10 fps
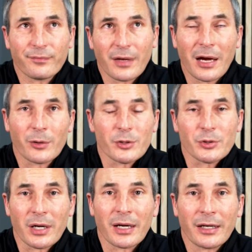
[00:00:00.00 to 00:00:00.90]
hour
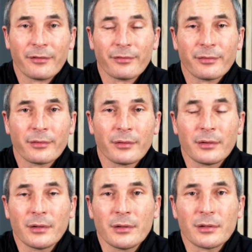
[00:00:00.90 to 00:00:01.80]
drive
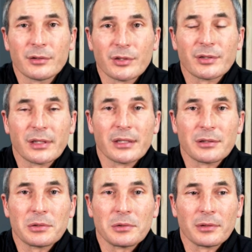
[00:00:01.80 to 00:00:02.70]
just to get
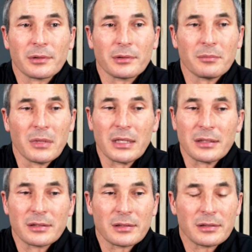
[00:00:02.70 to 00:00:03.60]
to the
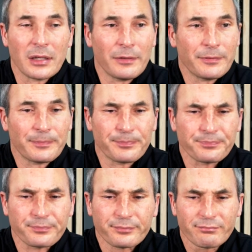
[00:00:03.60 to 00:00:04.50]
meetings and stuff.
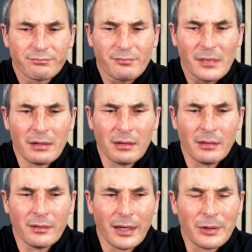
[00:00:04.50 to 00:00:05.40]

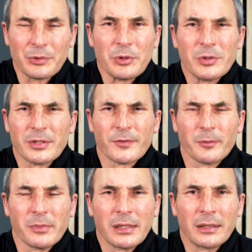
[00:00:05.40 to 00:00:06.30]
I don't do this for
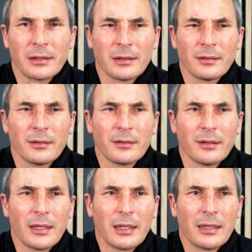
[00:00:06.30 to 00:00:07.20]
me.
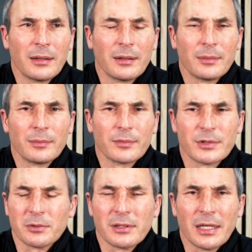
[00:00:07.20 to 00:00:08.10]

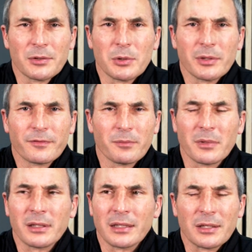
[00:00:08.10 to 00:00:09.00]
Certainly not doing it for
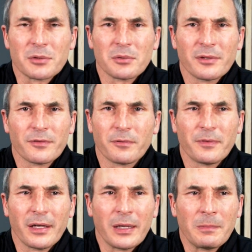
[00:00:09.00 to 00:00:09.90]
money, not doing it for
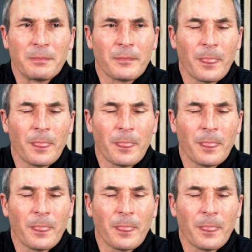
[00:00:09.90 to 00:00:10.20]
fame.